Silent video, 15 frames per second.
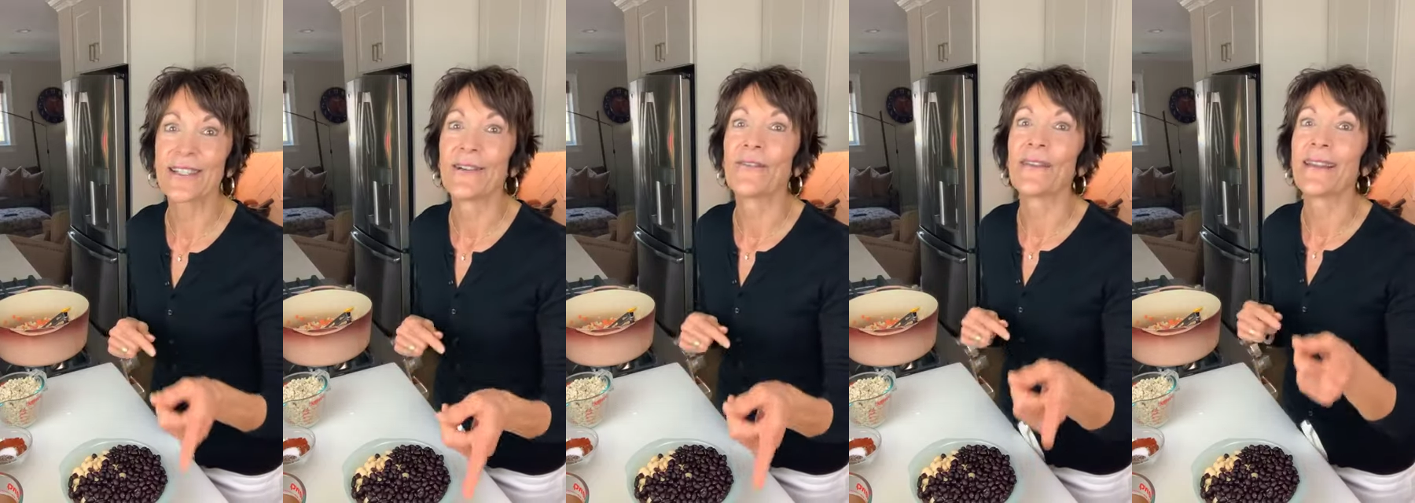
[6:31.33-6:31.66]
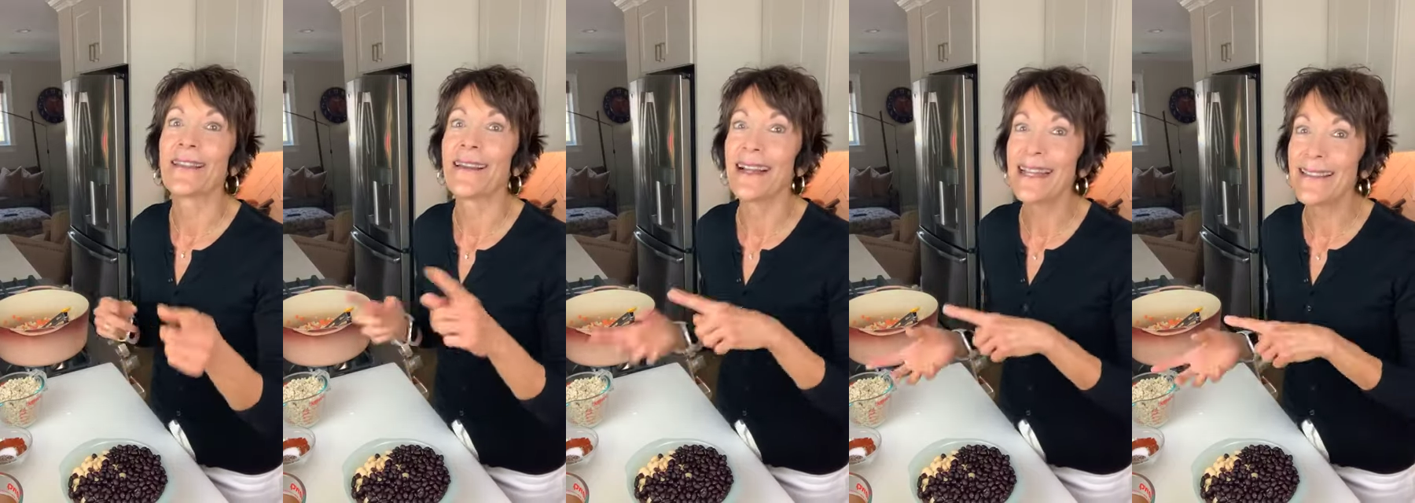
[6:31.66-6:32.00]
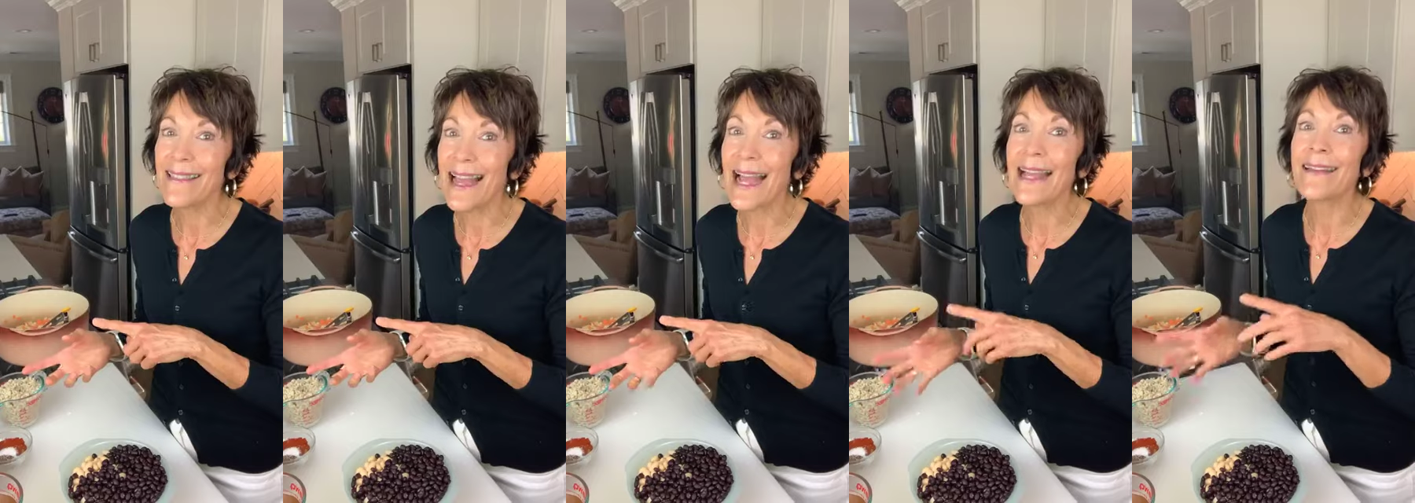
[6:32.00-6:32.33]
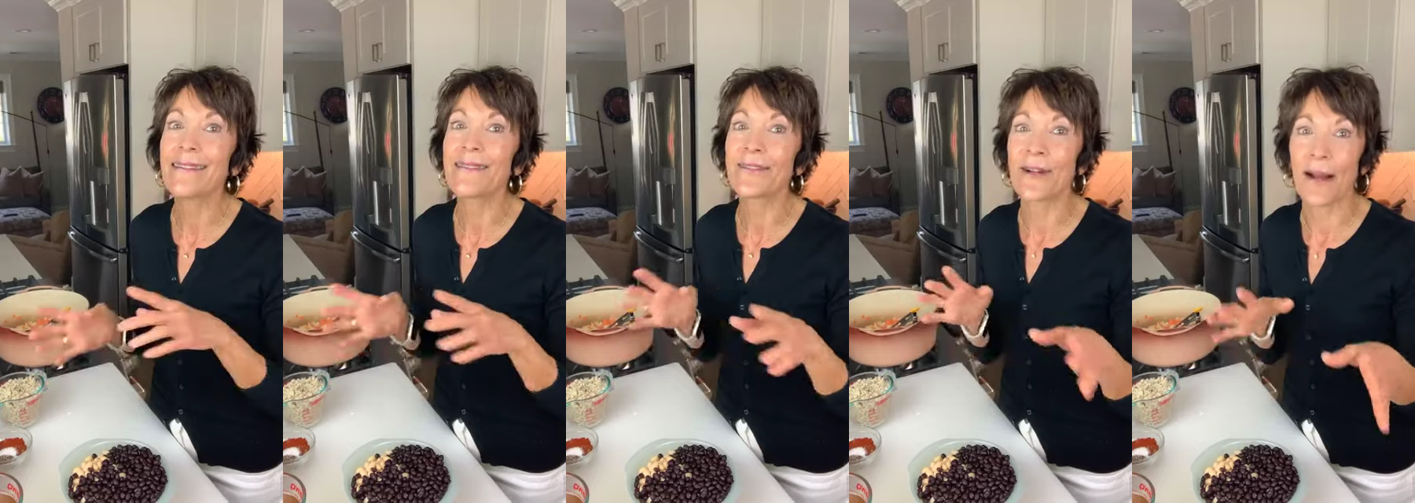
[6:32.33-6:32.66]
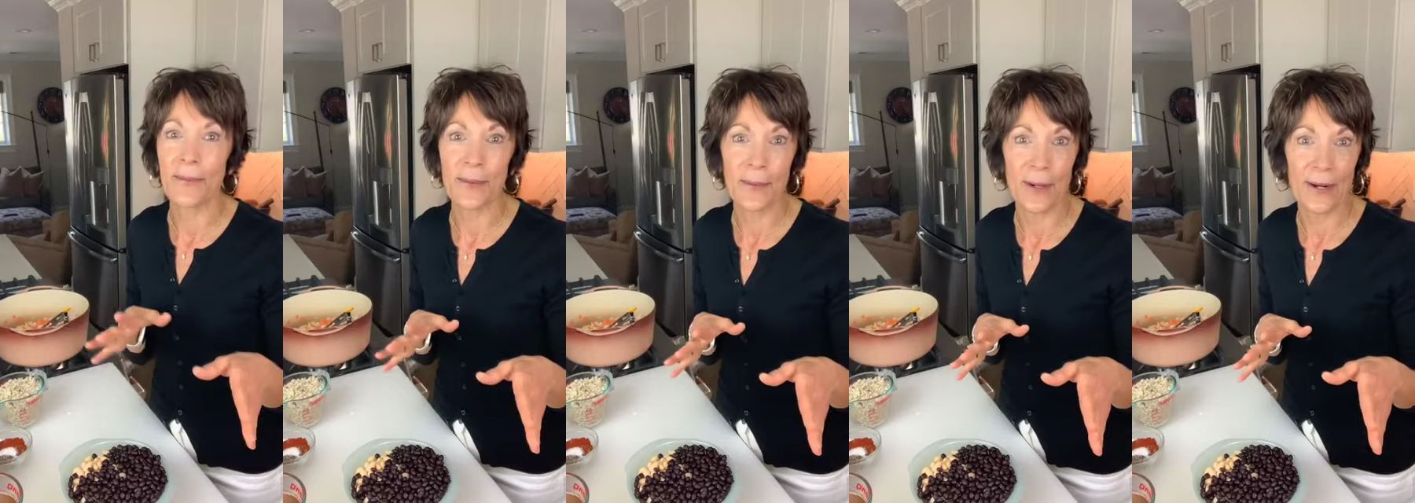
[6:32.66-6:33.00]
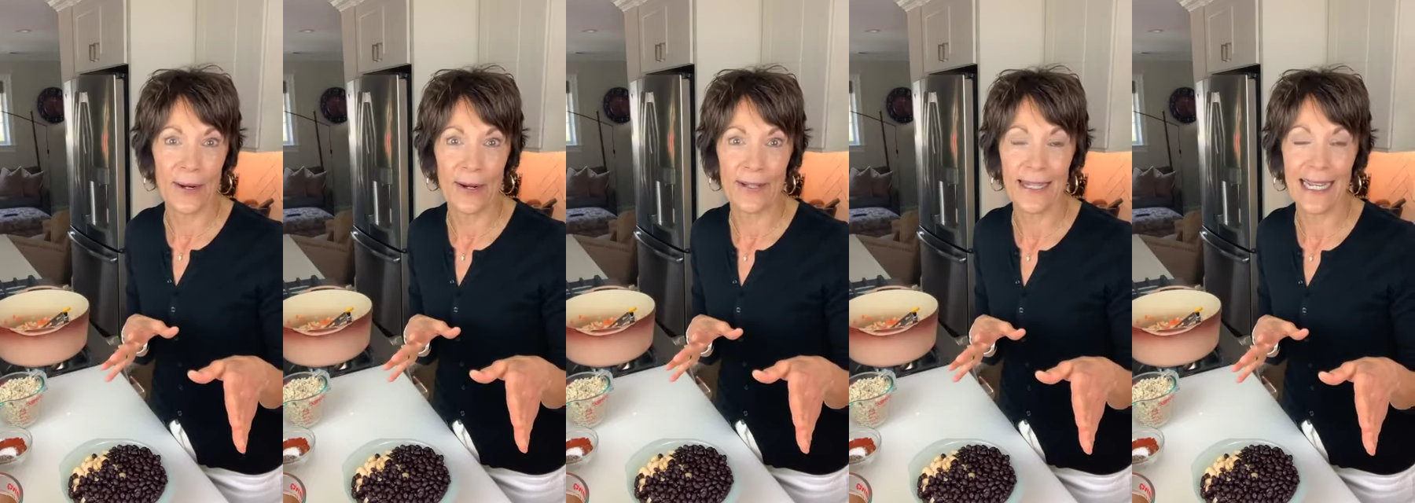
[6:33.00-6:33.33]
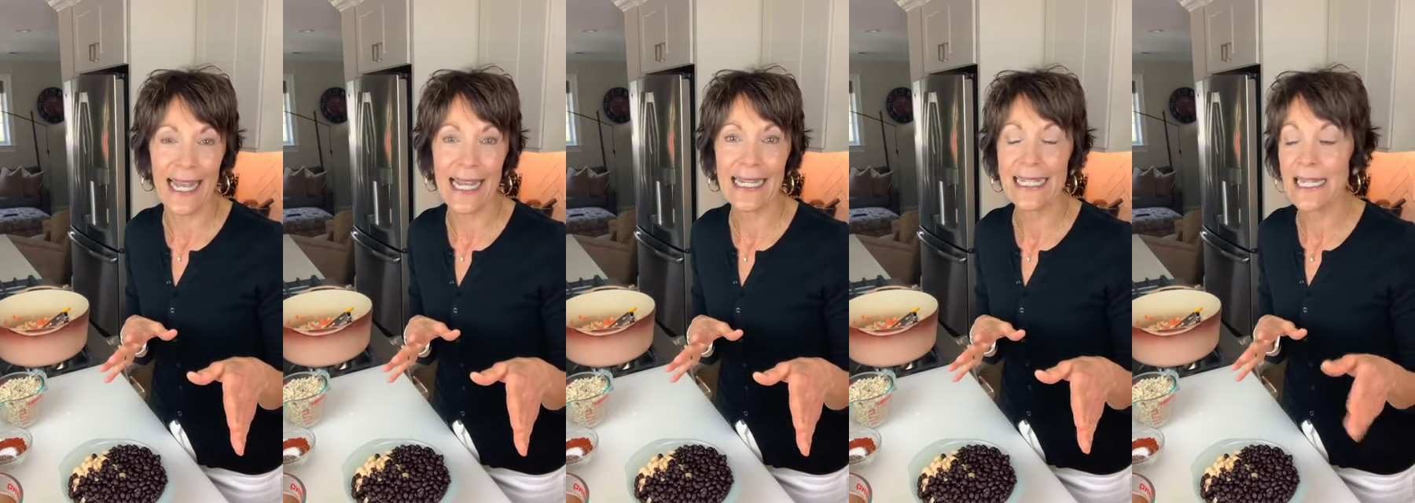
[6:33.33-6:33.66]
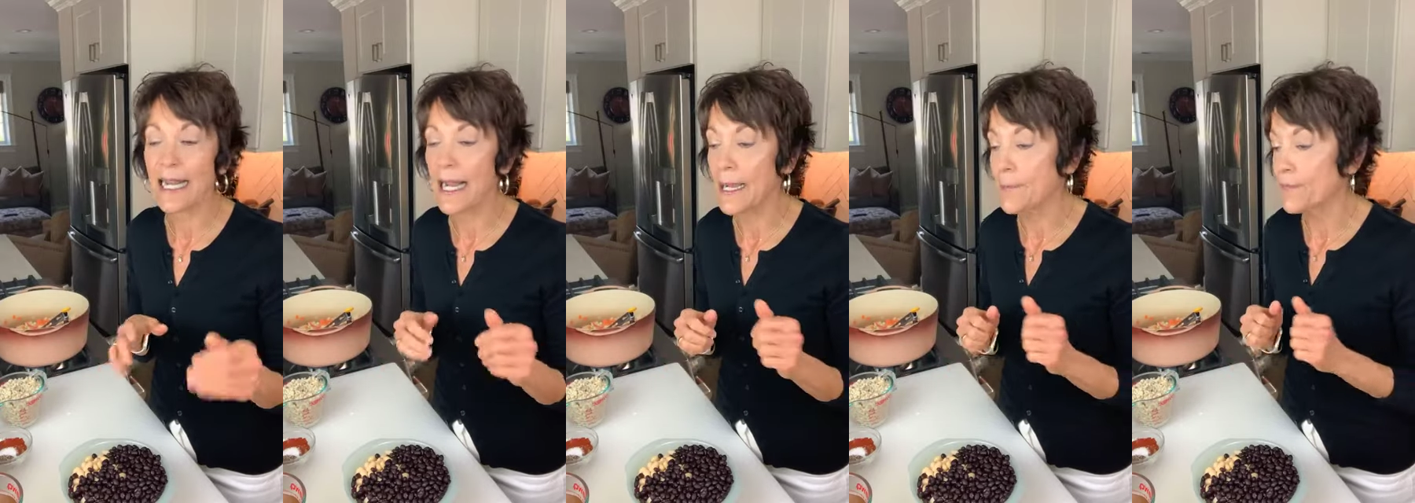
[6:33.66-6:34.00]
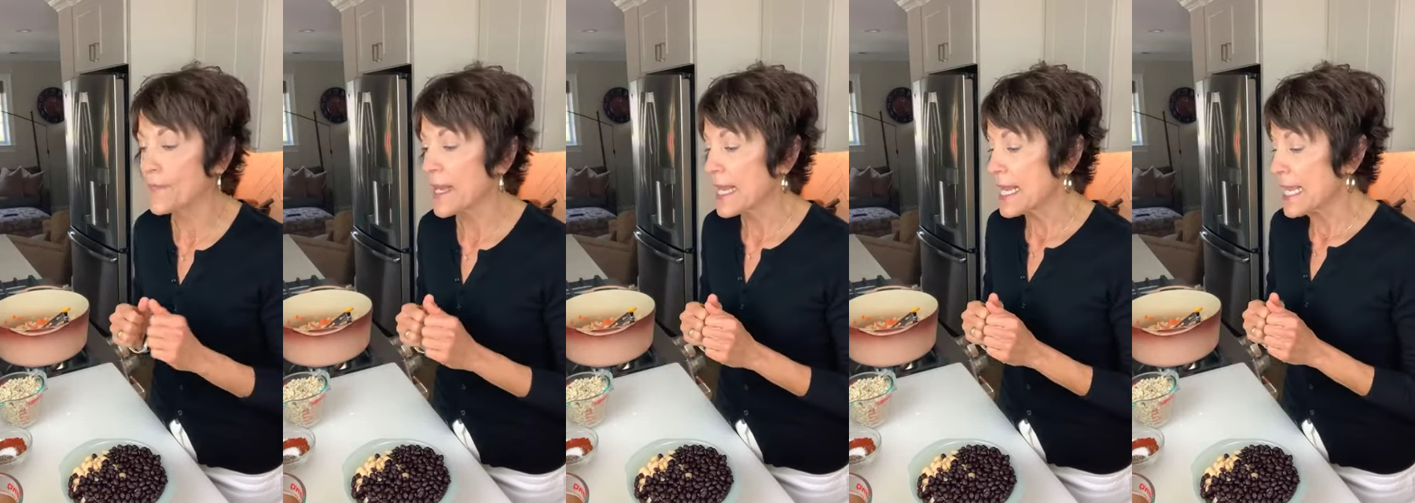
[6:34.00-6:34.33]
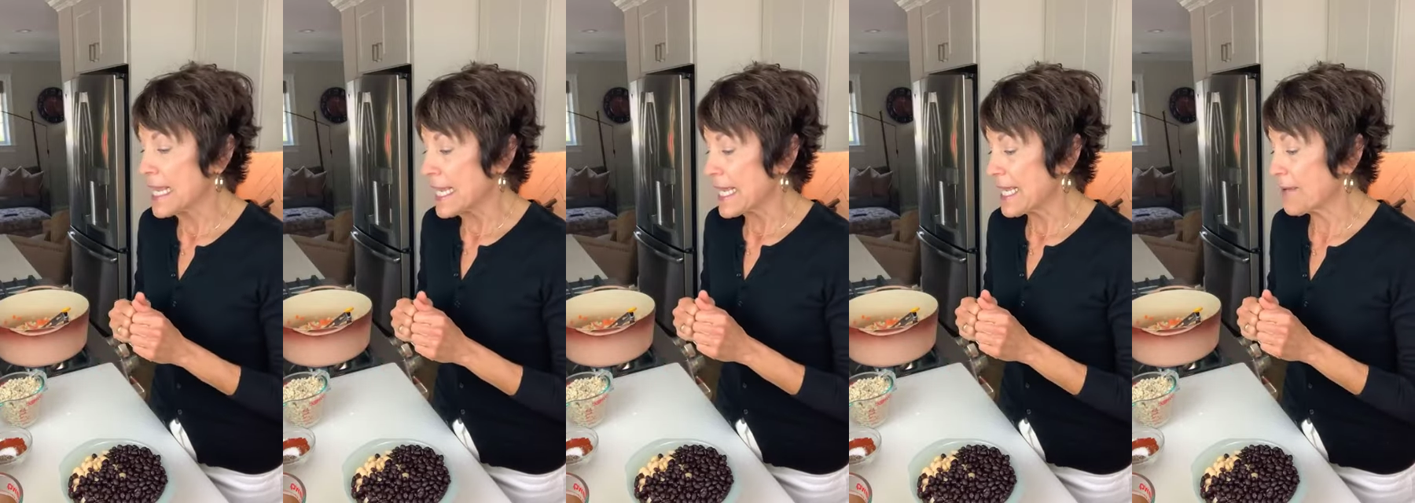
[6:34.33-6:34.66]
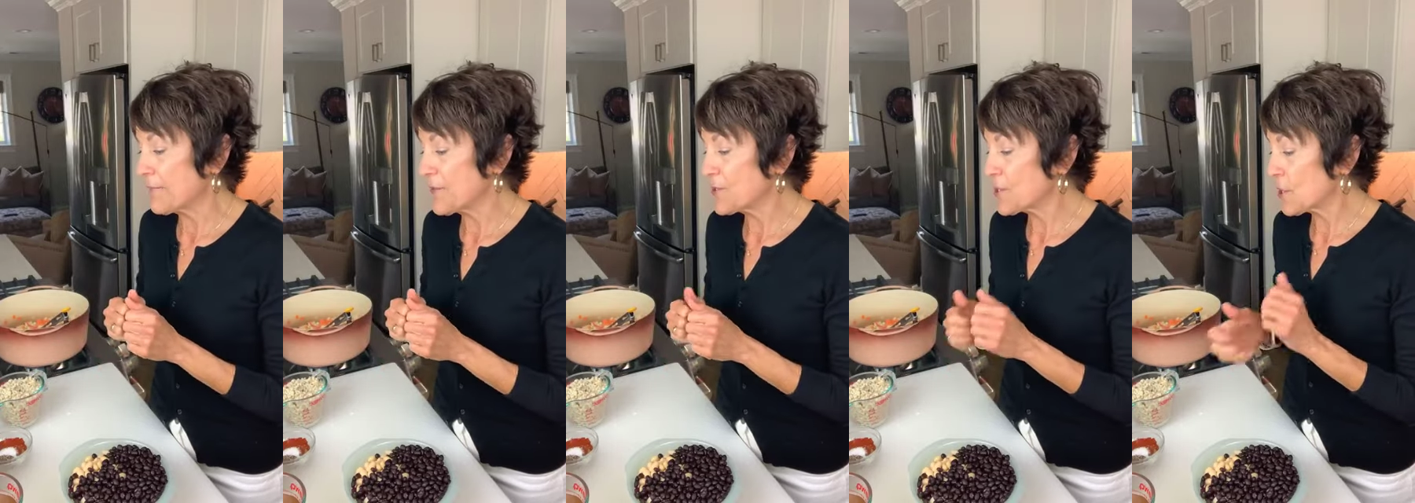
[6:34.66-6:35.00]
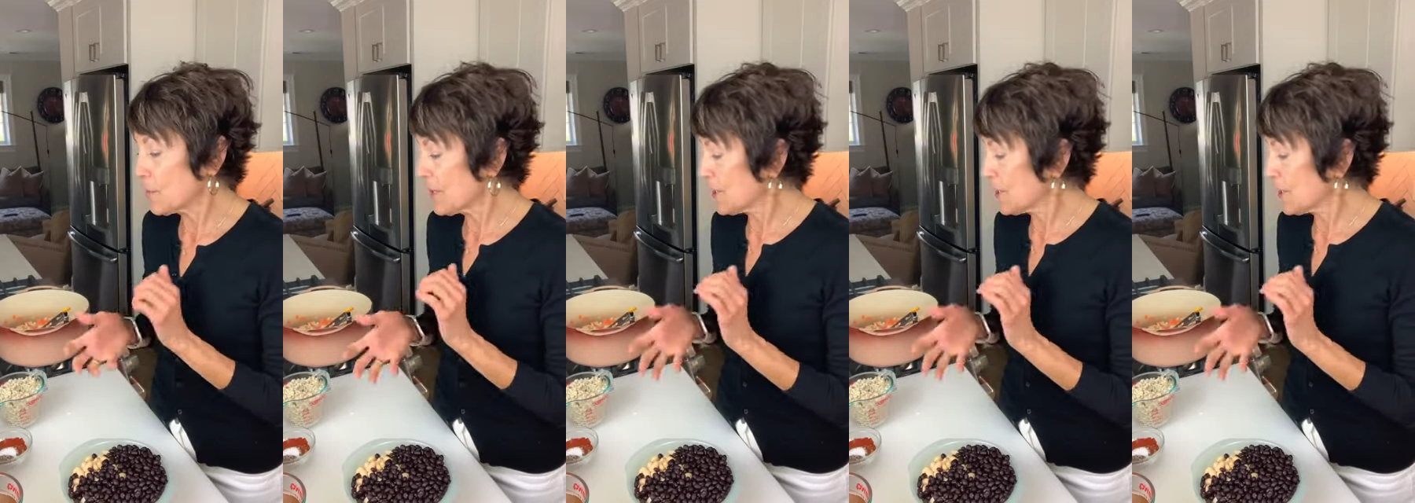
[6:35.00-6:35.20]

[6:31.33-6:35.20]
So if you like that, chop your garlic ahead of time. If you